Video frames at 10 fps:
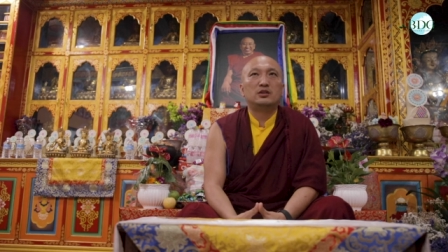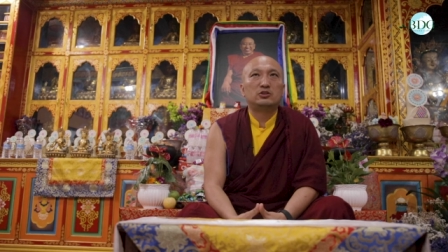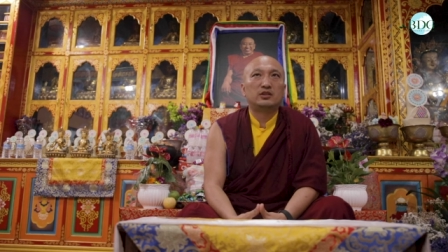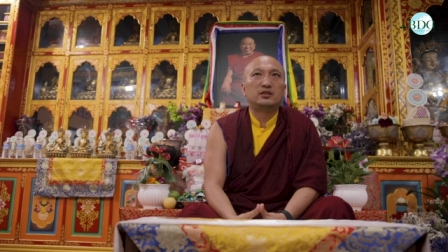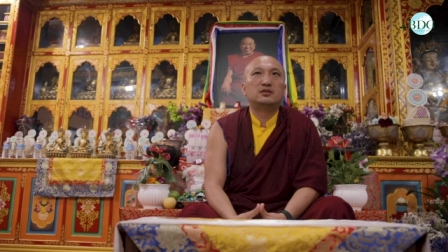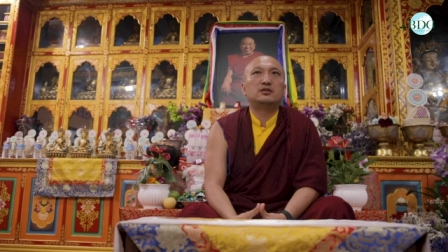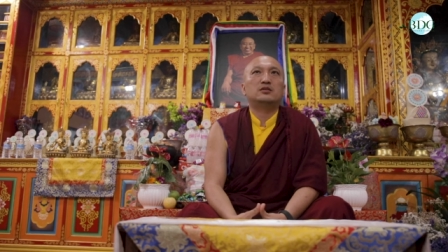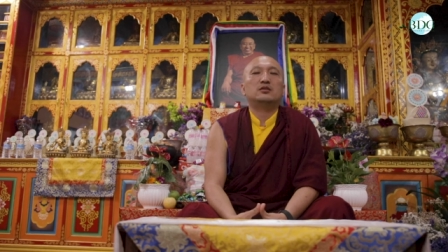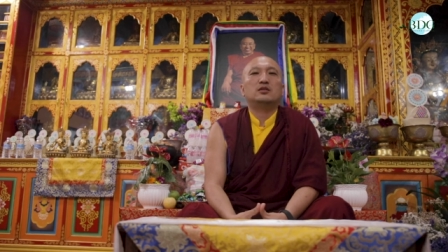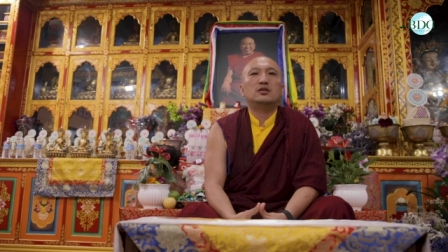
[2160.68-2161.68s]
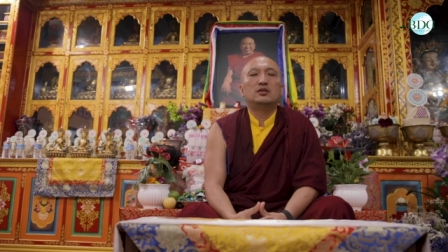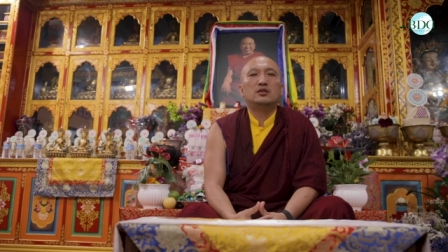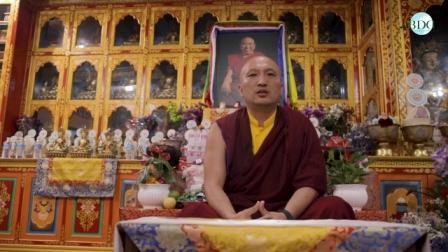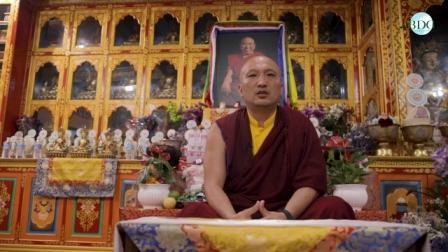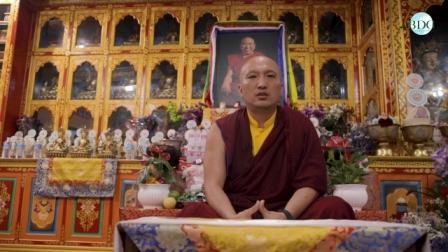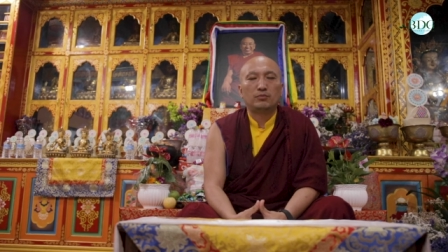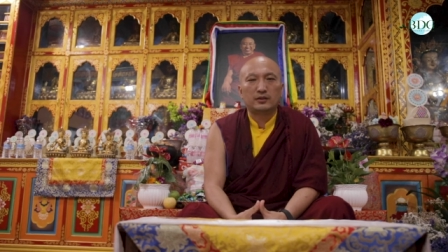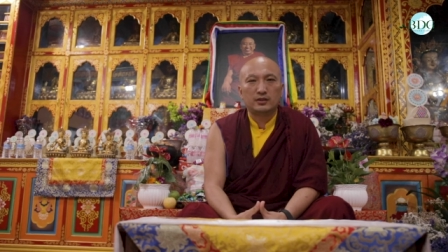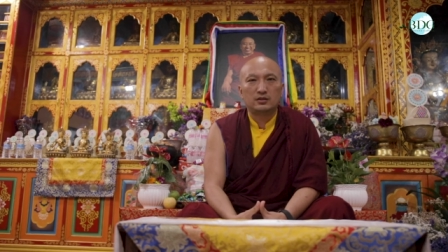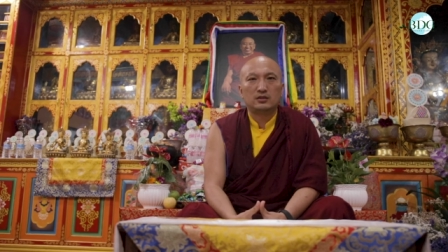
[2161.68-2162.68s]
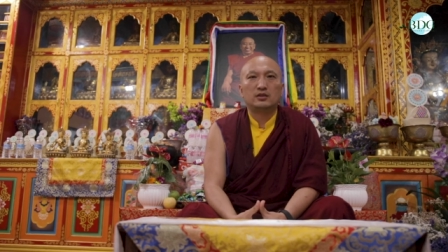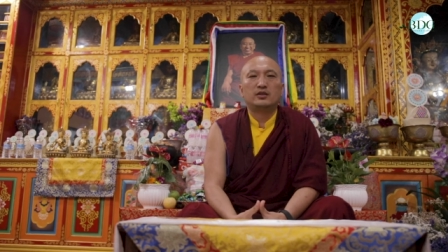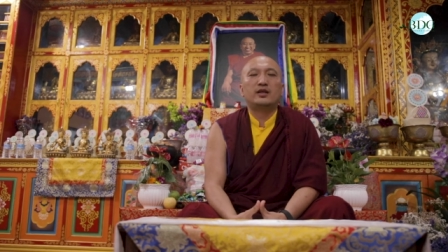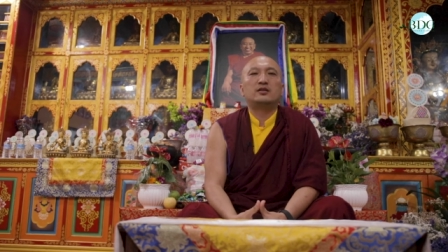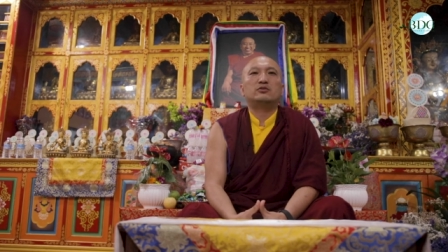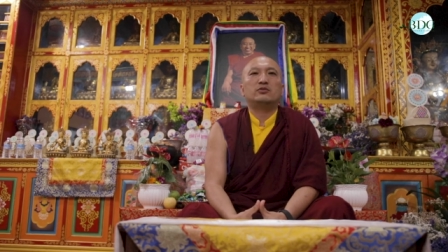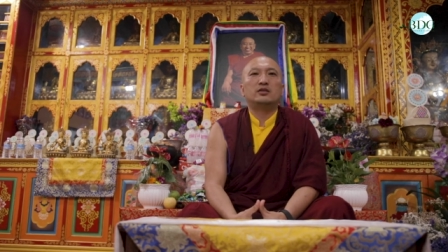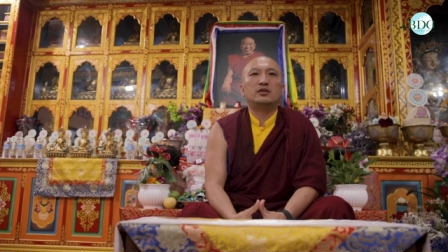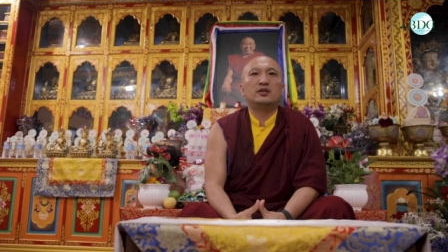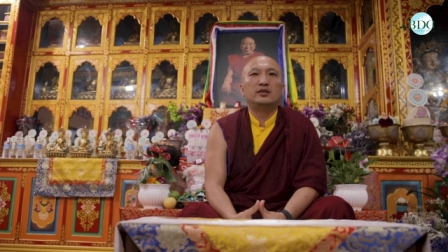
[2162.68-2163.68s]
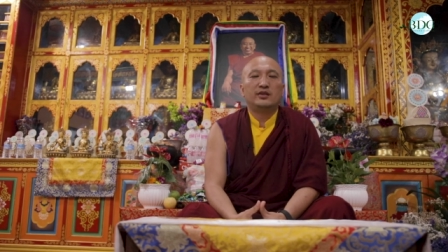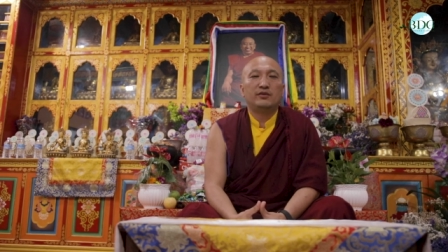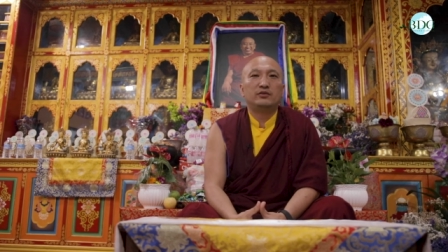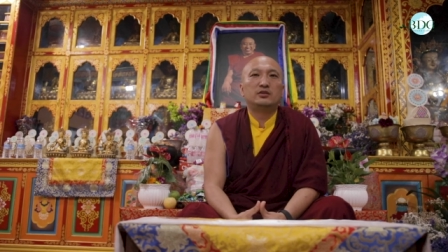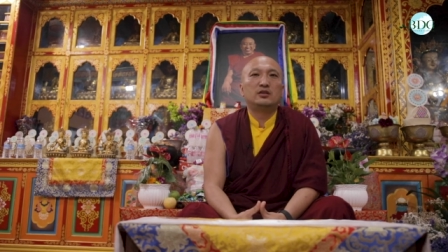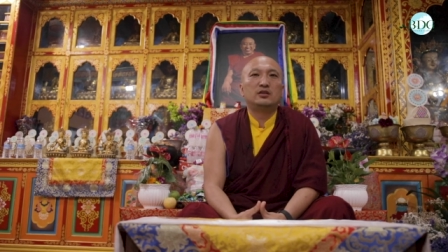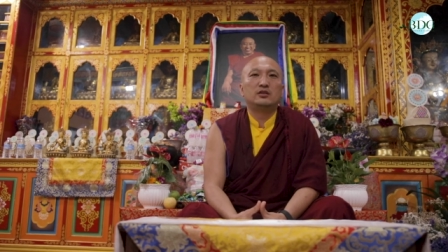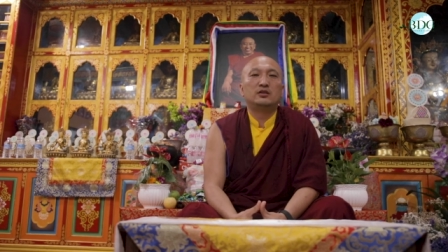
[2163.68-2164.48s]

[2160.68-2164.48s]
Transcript: they checked, when they did an x-ray and everything,